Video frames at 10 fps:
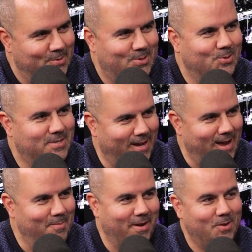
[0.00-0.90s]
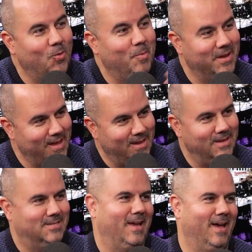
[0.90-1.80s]
there's still time. I can wear my
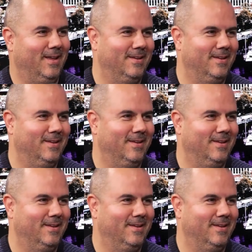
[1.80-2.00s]
Yankees hat.